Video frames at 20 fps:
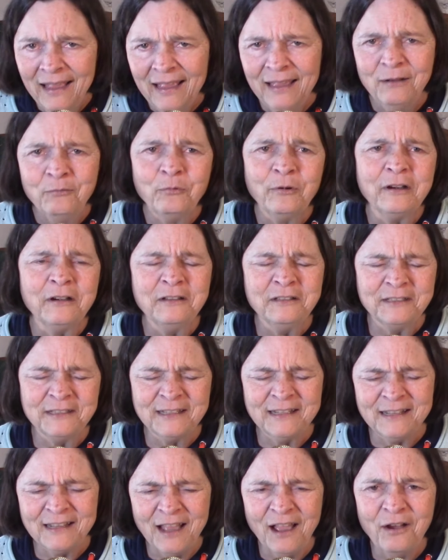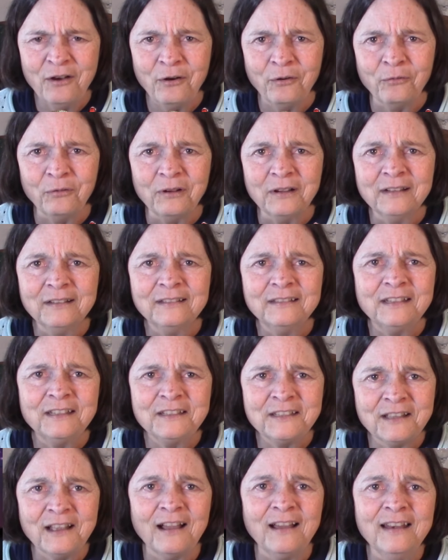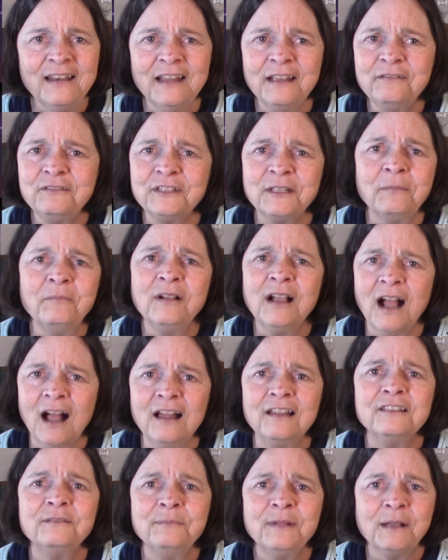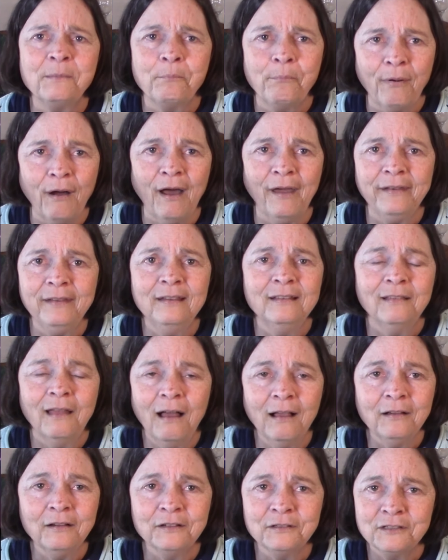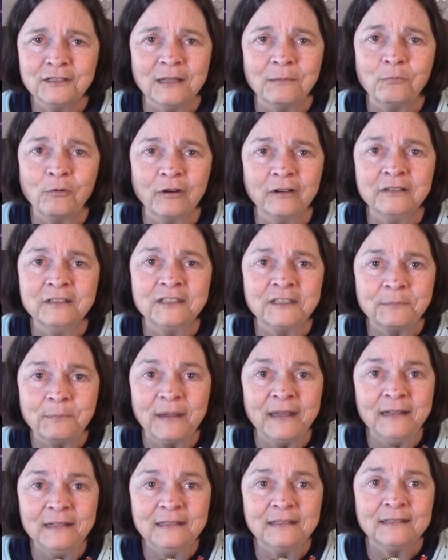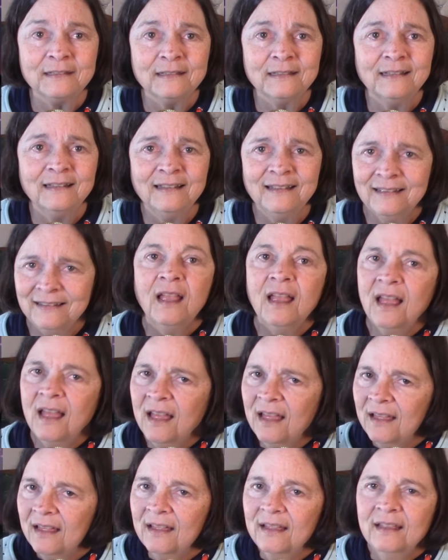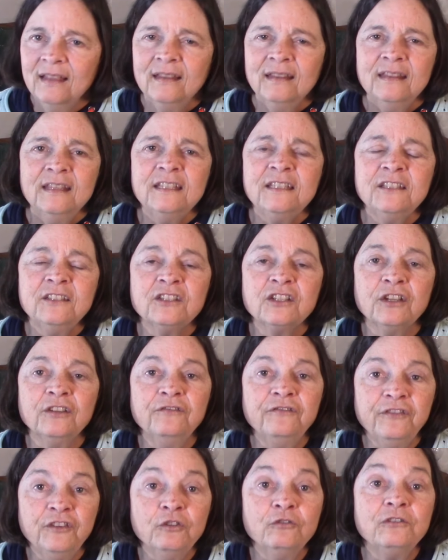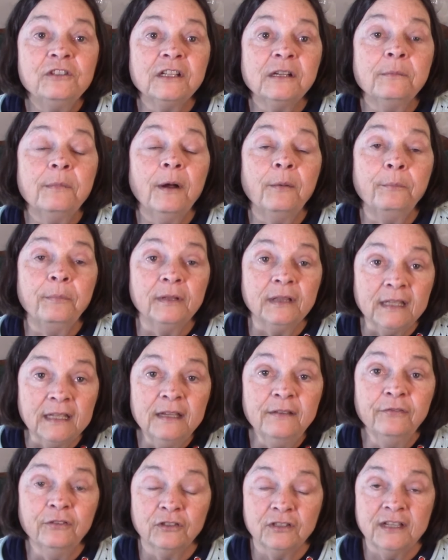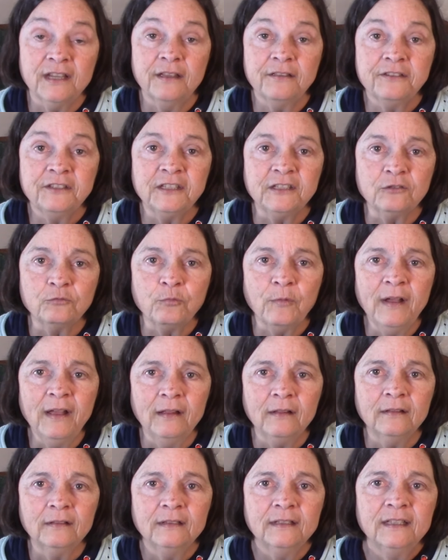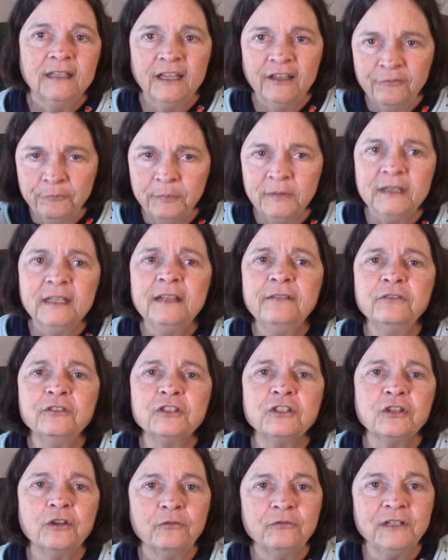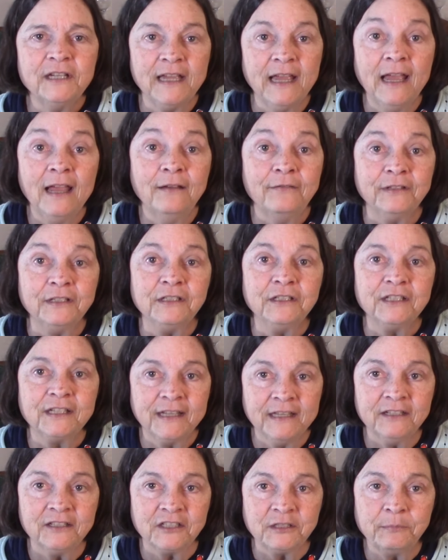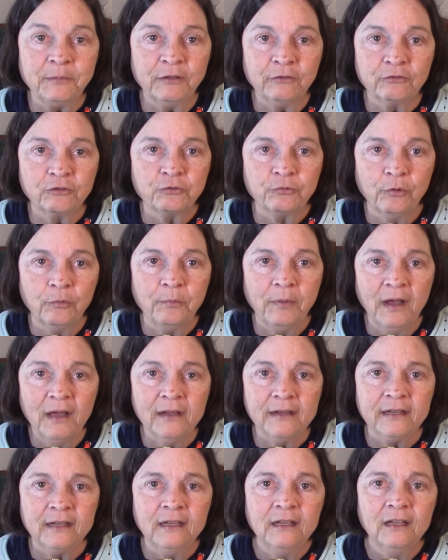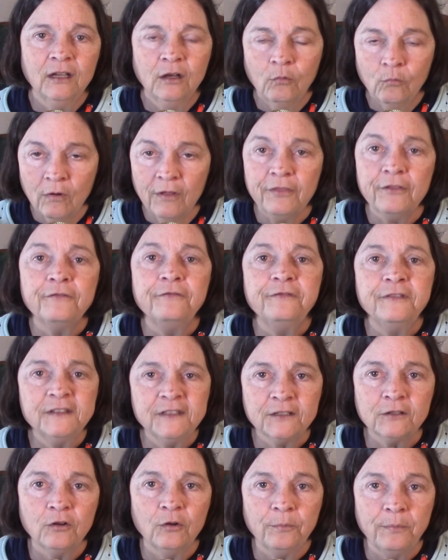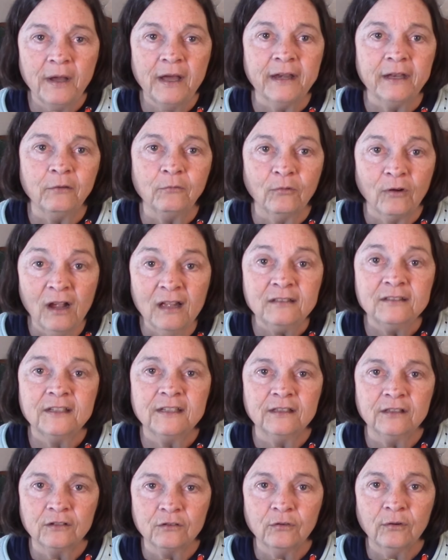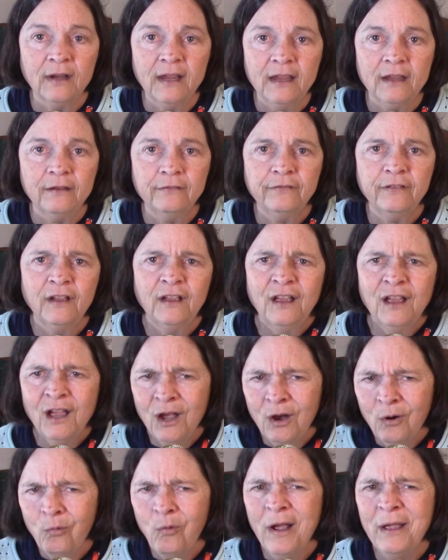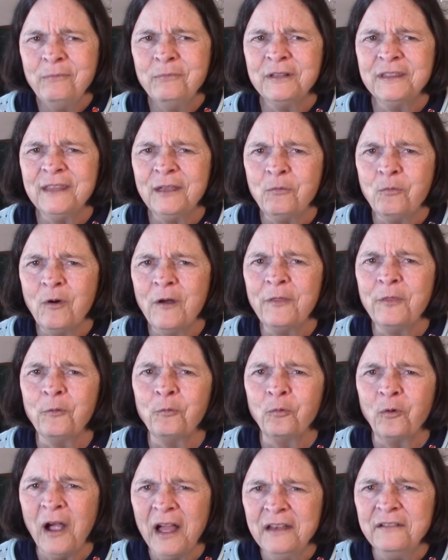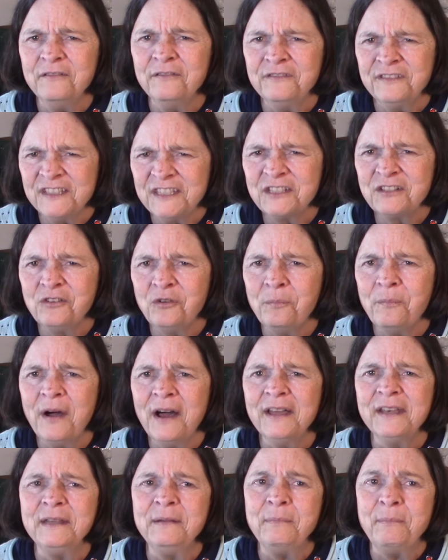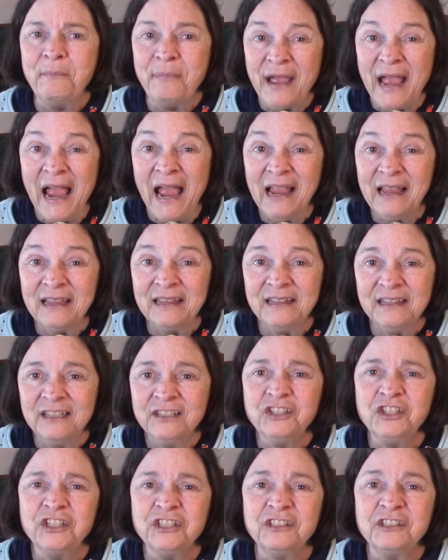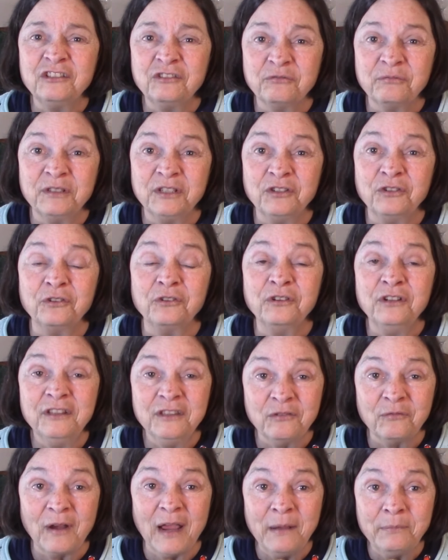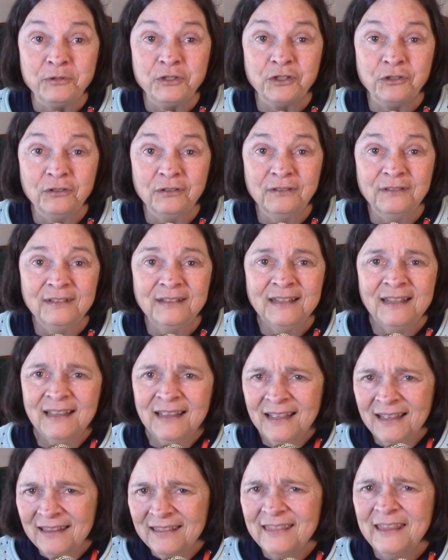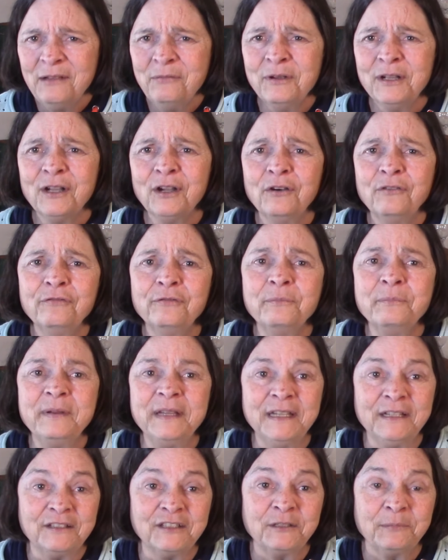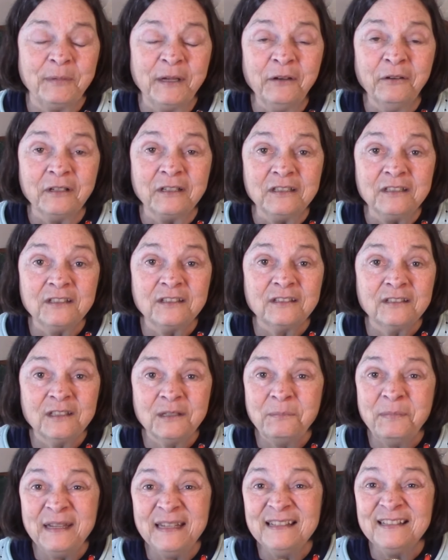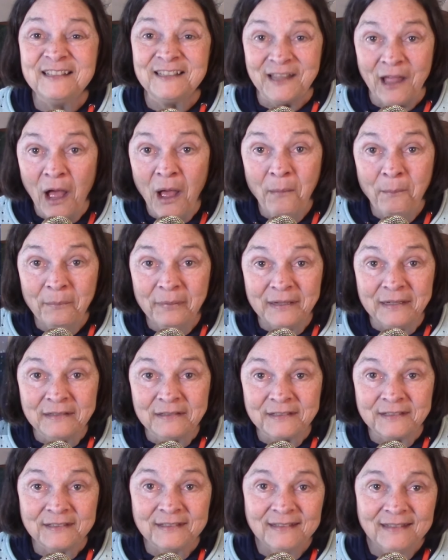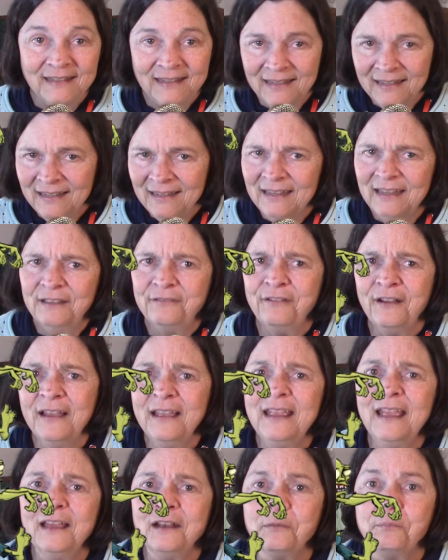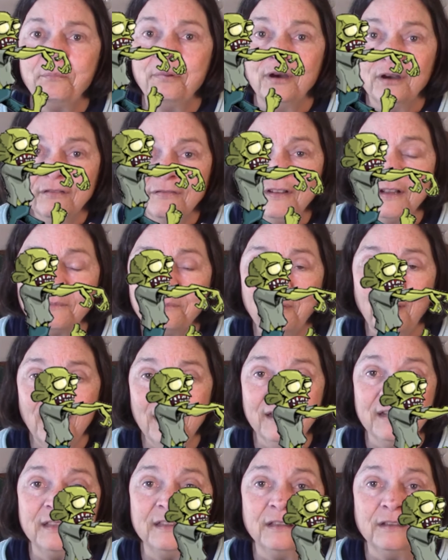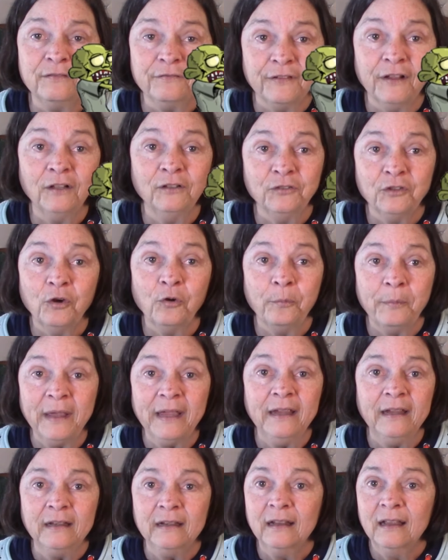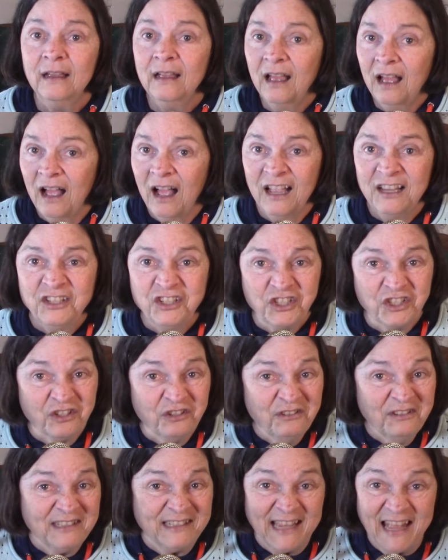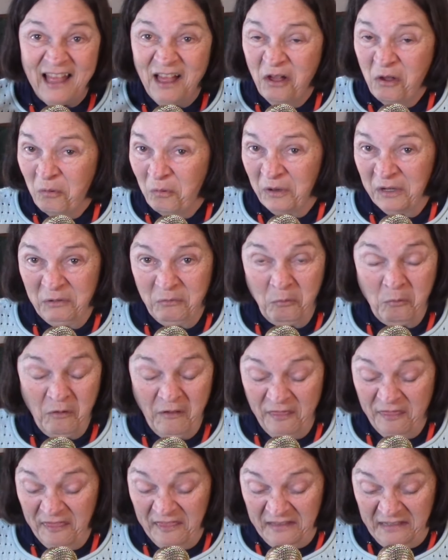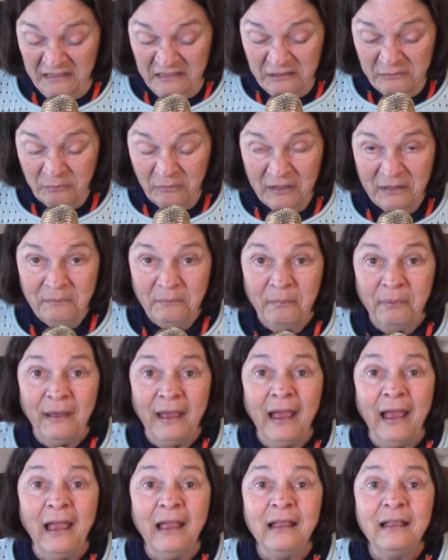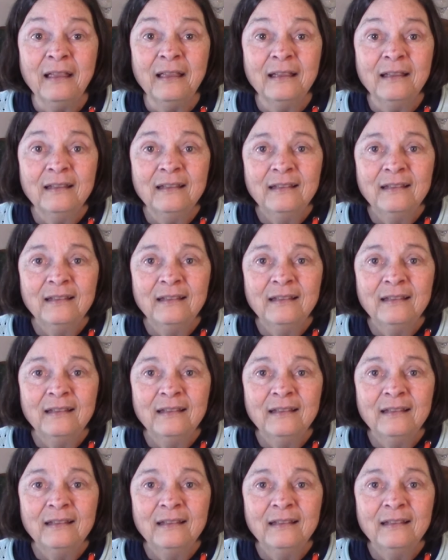And where does it go? Does God have some cosmic body locker somewhere in space? This is confusing about believer deaths as well. If believers go to heaven to get a spiritual body, while the physical body rots in the grave, why would they want the rotten physical body back at Jesus' return in the rapture? They would go from being spirits to being zombies. If I had a perfect body that felt no pain, I sure as hell wouldn't want this one back.